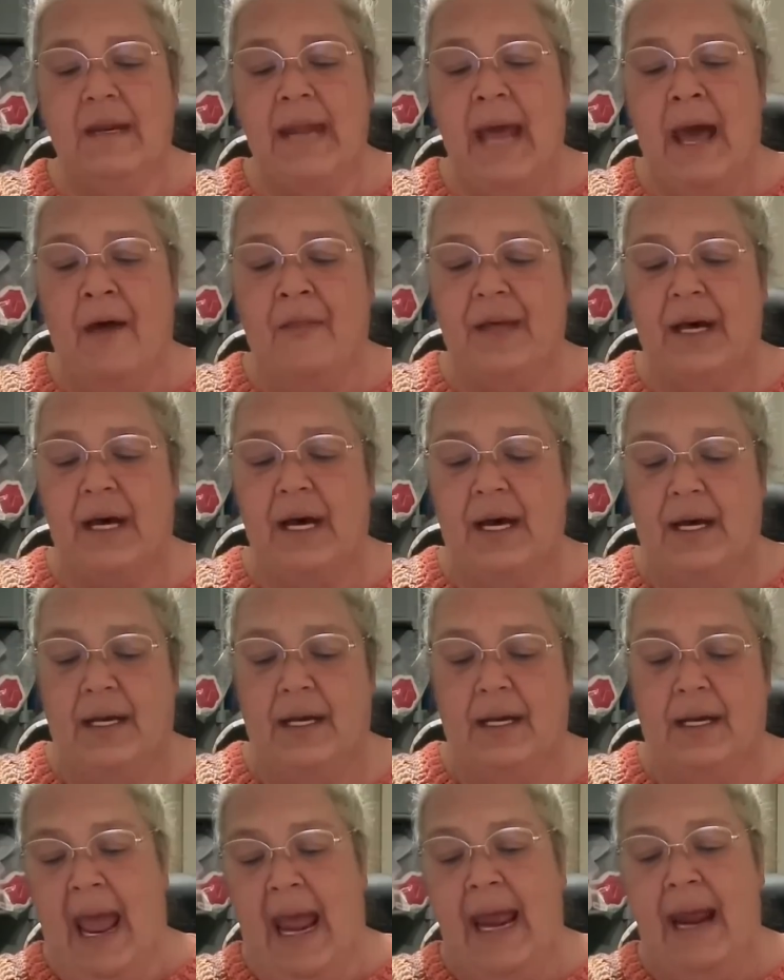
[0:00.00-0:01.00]
Now the
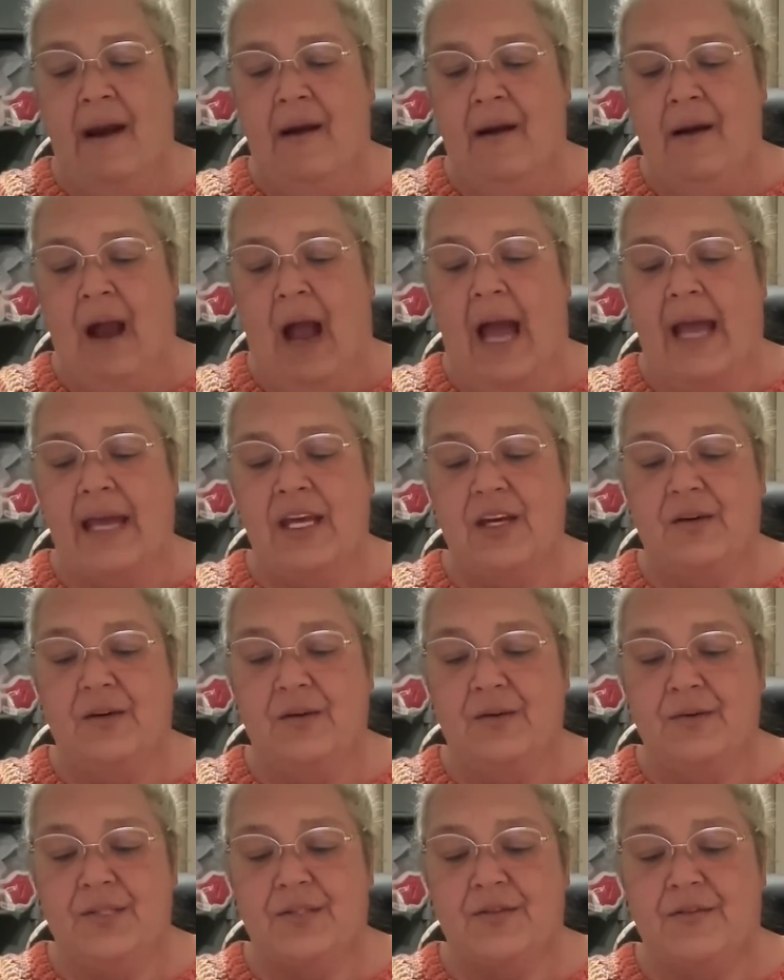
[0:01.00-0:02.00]
hair I
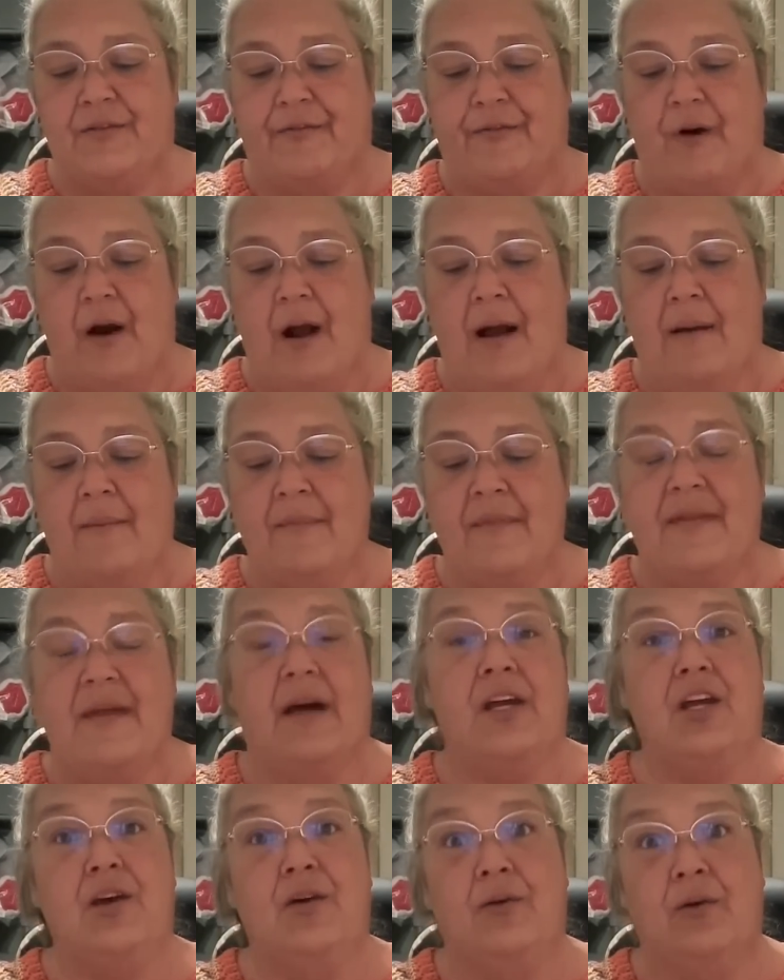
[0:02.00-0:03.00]
used from
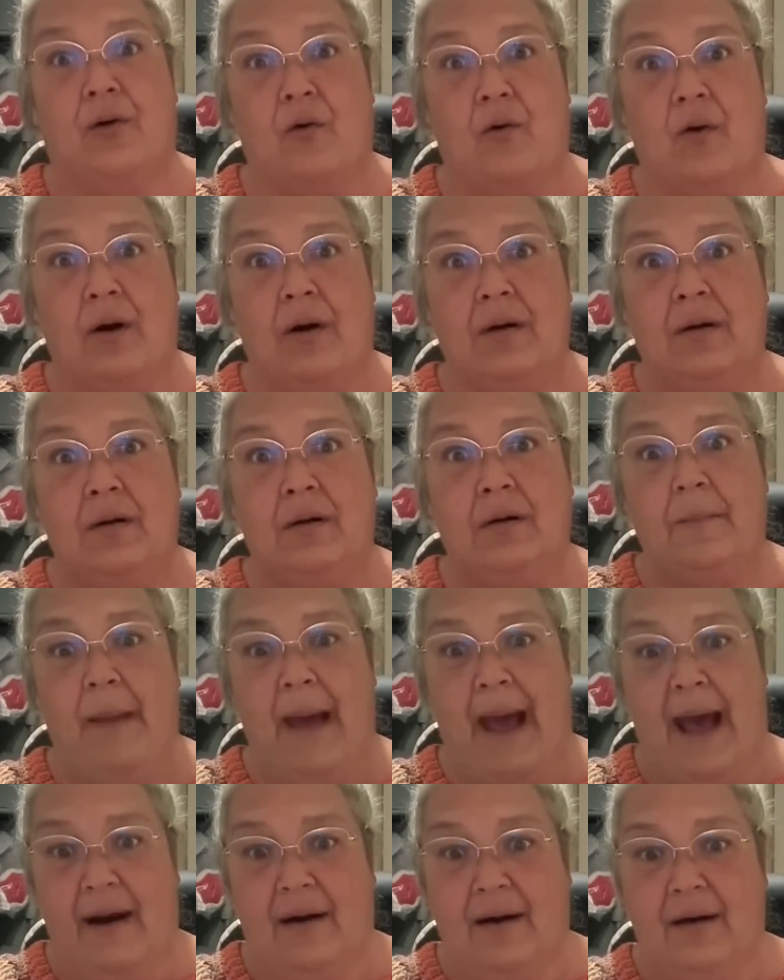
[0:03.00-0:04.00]
the unicorn
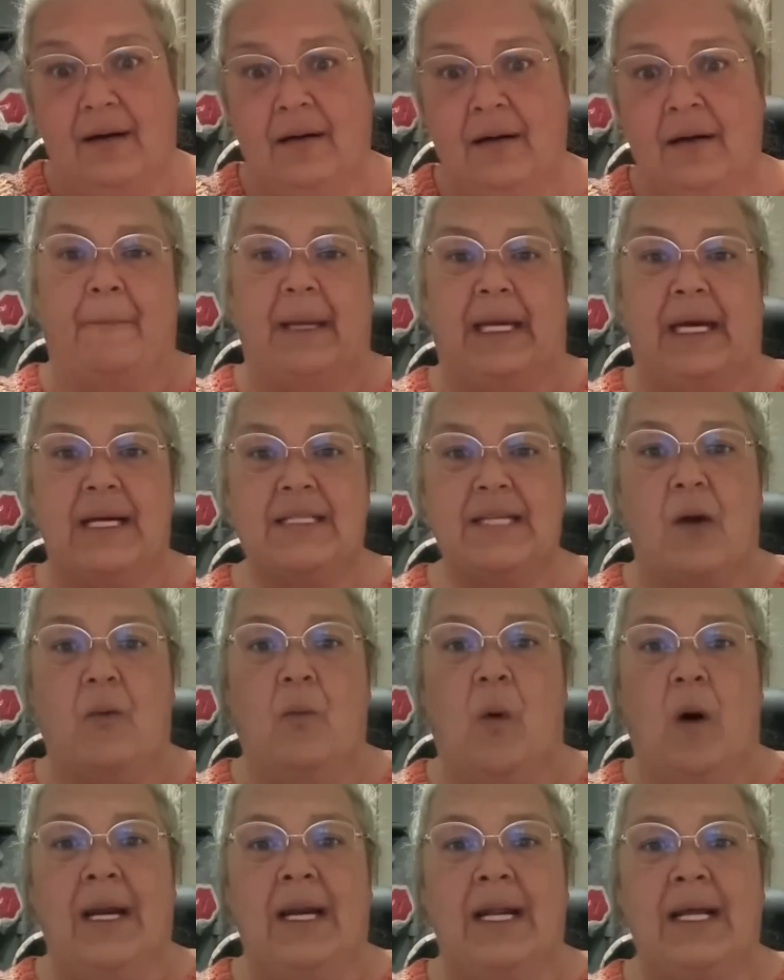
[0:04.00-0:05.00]
pattern because I
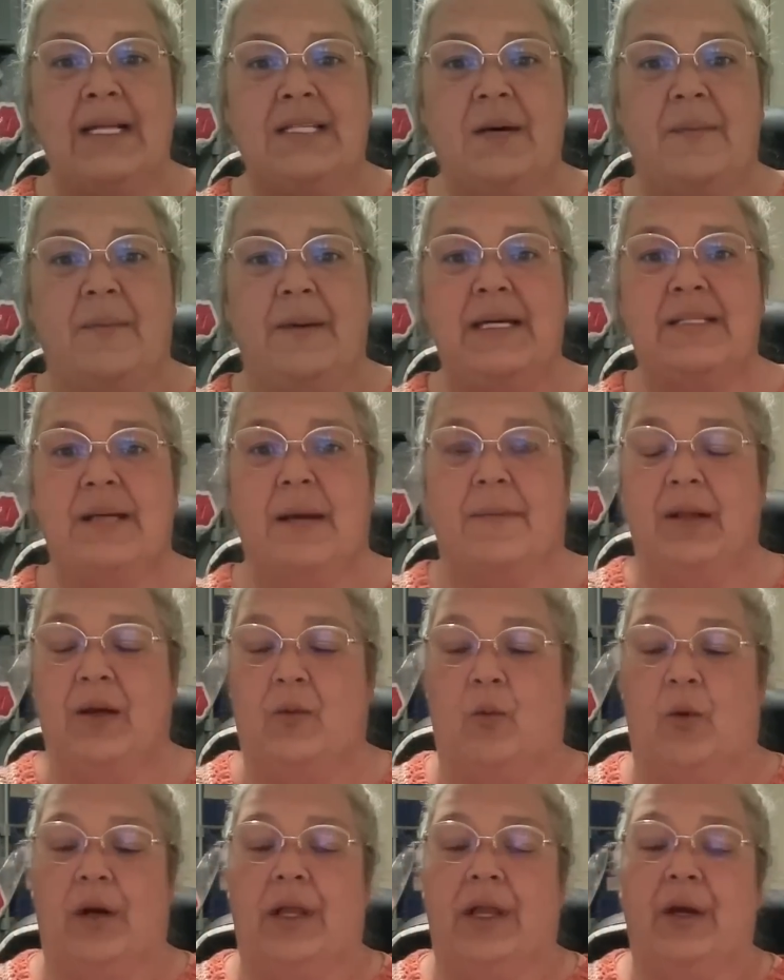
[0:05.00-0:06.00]
wanted it to be
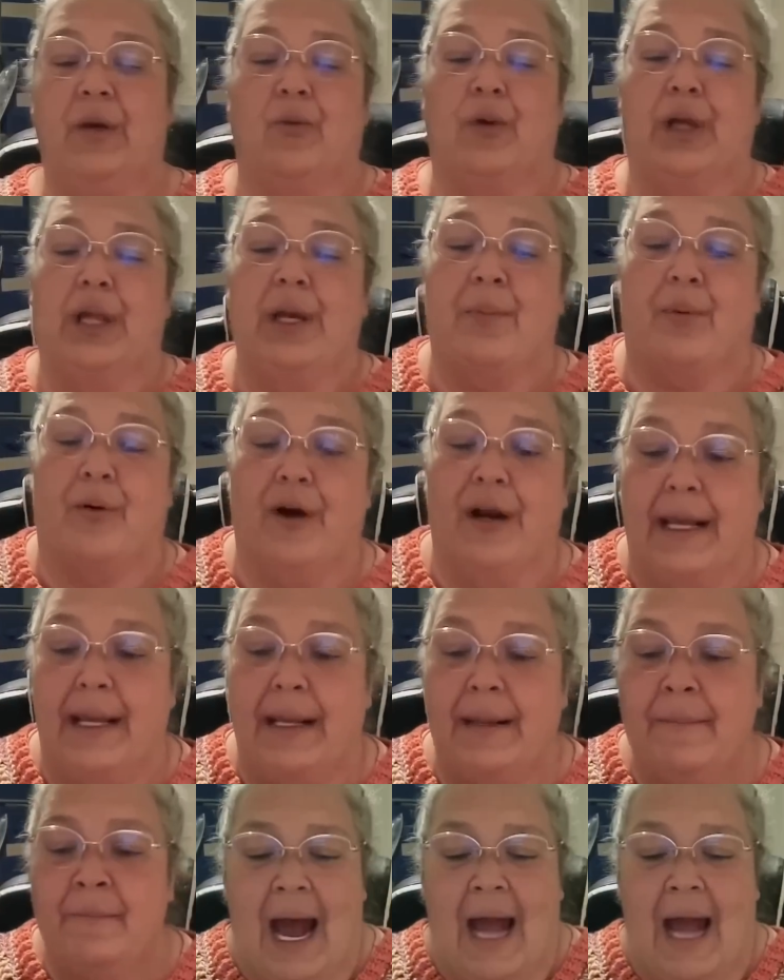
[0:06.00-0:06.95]
something really, really pretty.